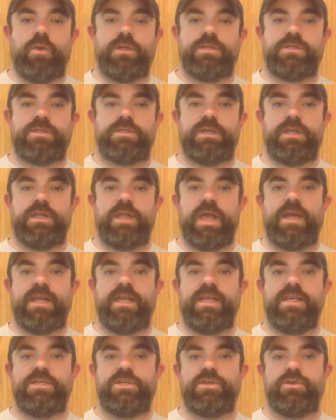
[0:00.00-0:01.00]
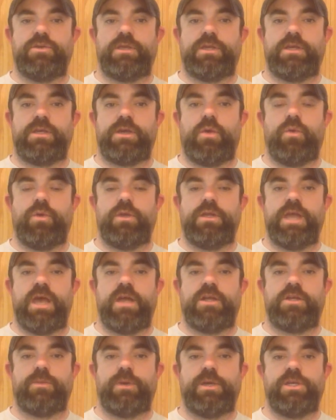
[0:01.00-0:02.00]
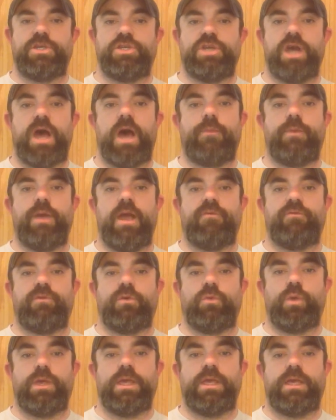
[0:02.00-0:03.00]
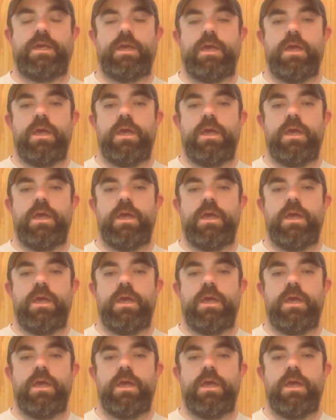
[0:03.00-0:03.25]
It's a lot easier than going down to my shop every week